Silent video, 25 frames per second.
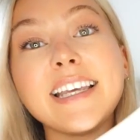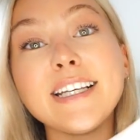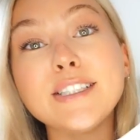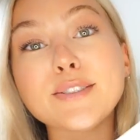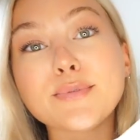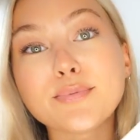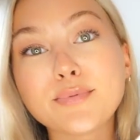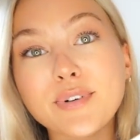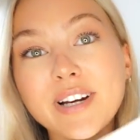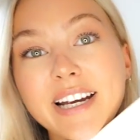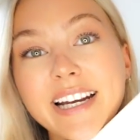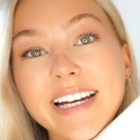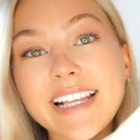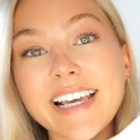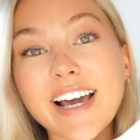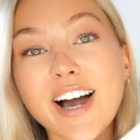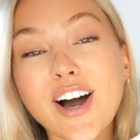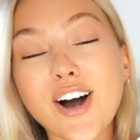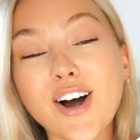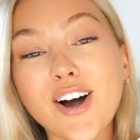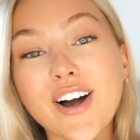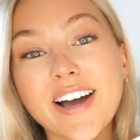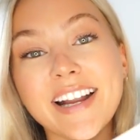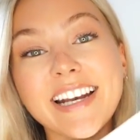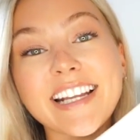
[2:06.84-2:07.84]
these really
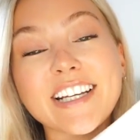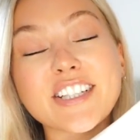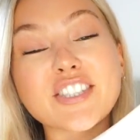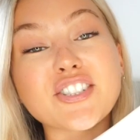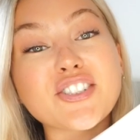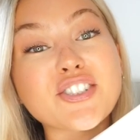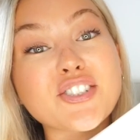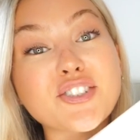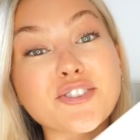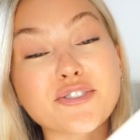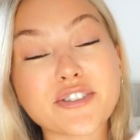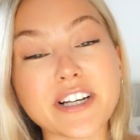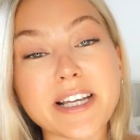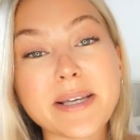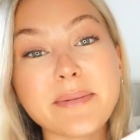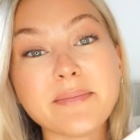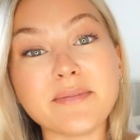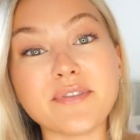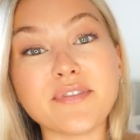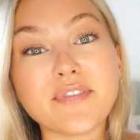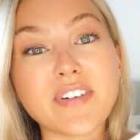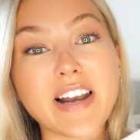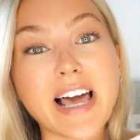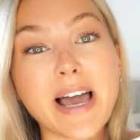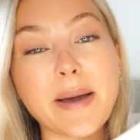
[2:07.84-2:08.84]
are an extreme
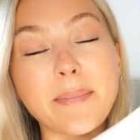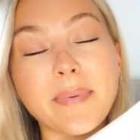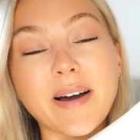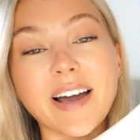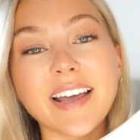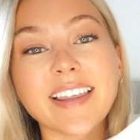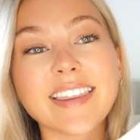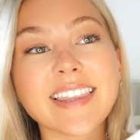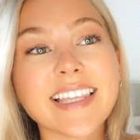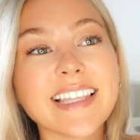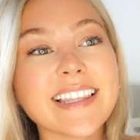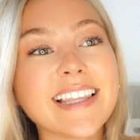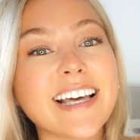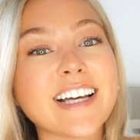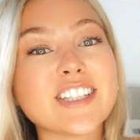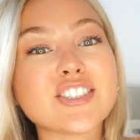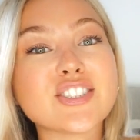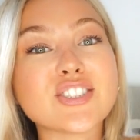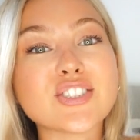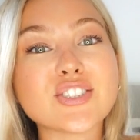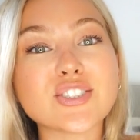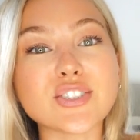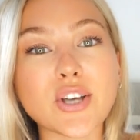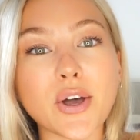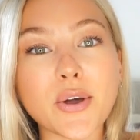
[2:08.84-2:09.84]
flare, but I think they're
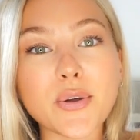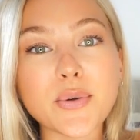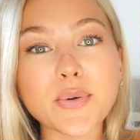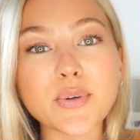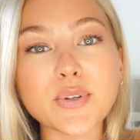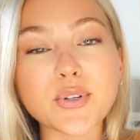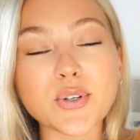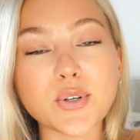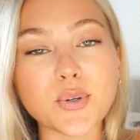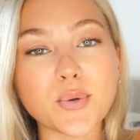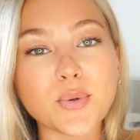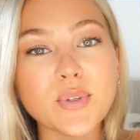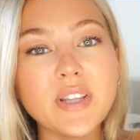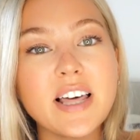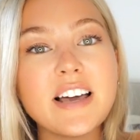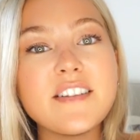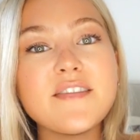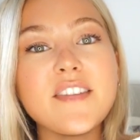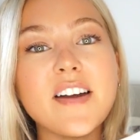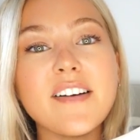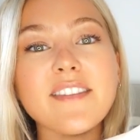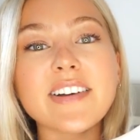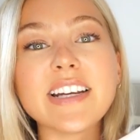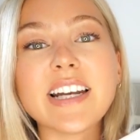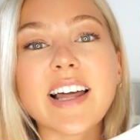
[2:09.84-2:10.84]
so cool. They're
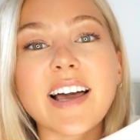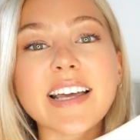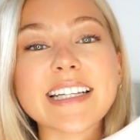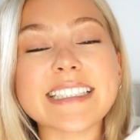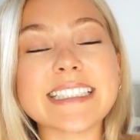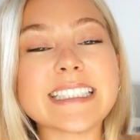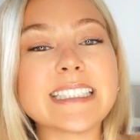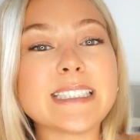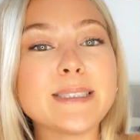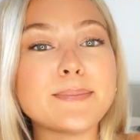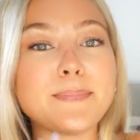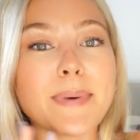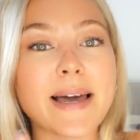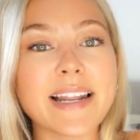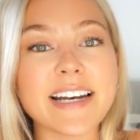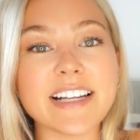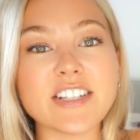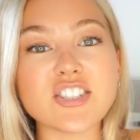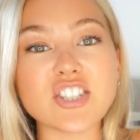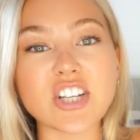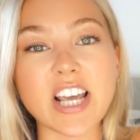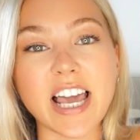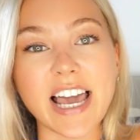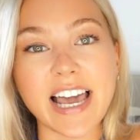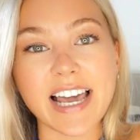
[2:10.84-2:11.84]
very like
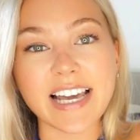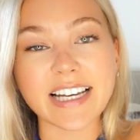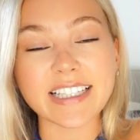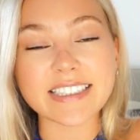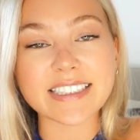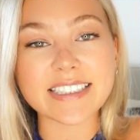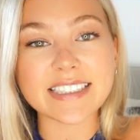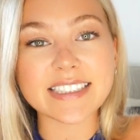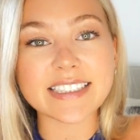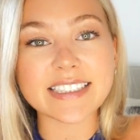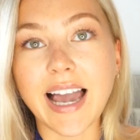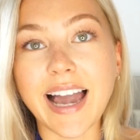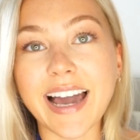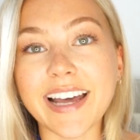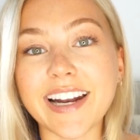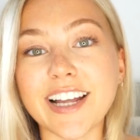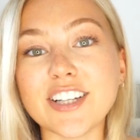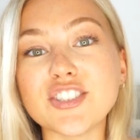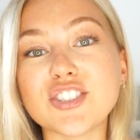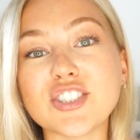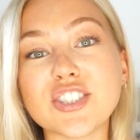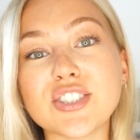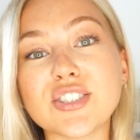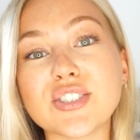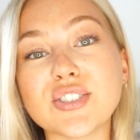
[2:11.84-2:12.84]
Spanish-esque, and
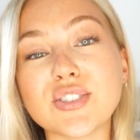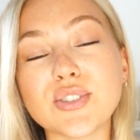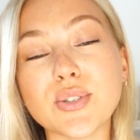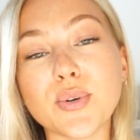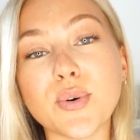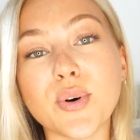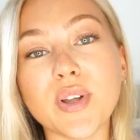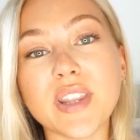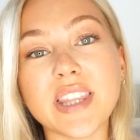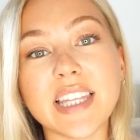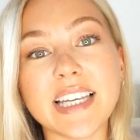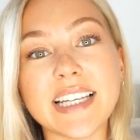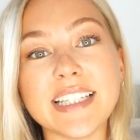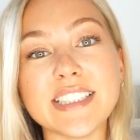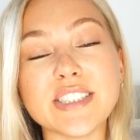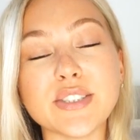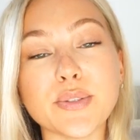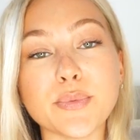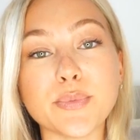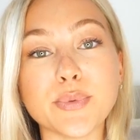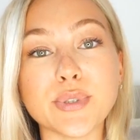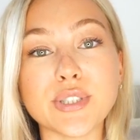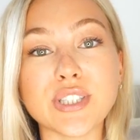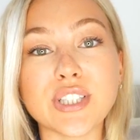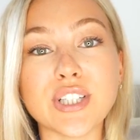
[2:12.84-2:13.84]
I just thought these
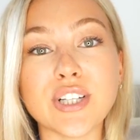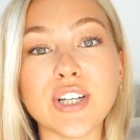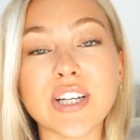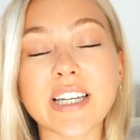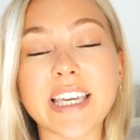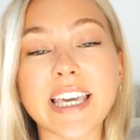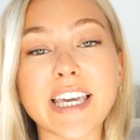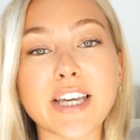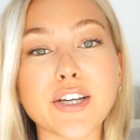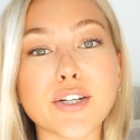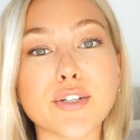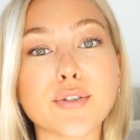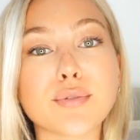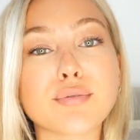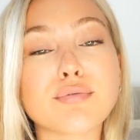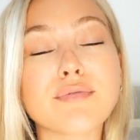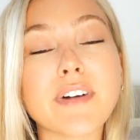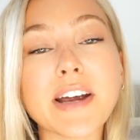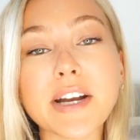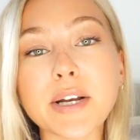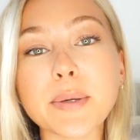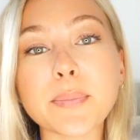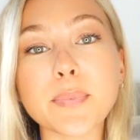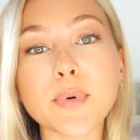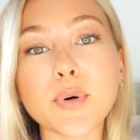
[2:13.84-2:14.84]
would look
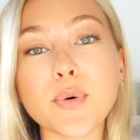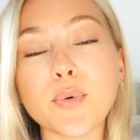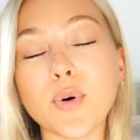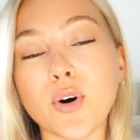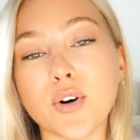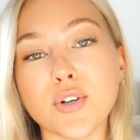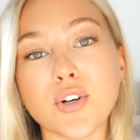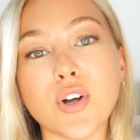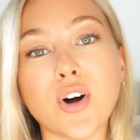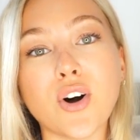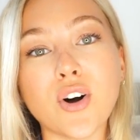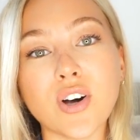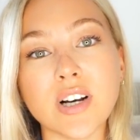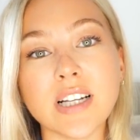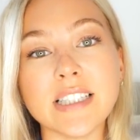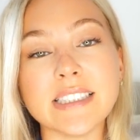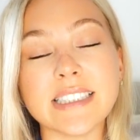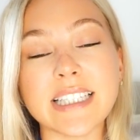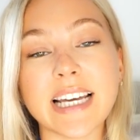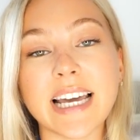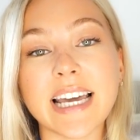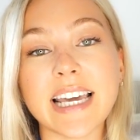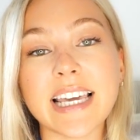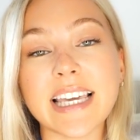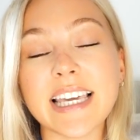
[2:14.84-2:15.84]
incredible on
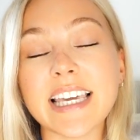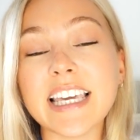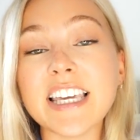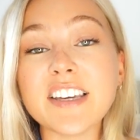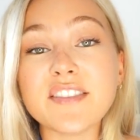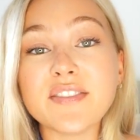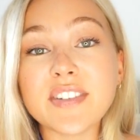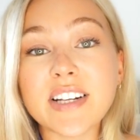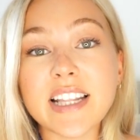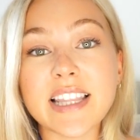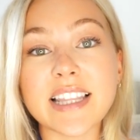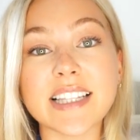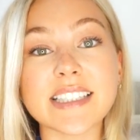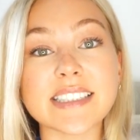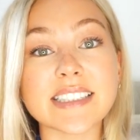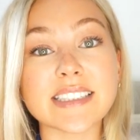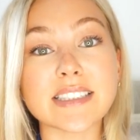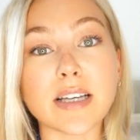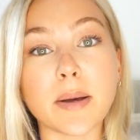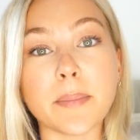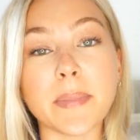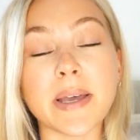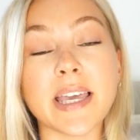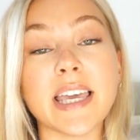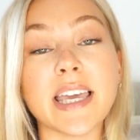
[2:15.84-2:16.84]
holiday, even in the summer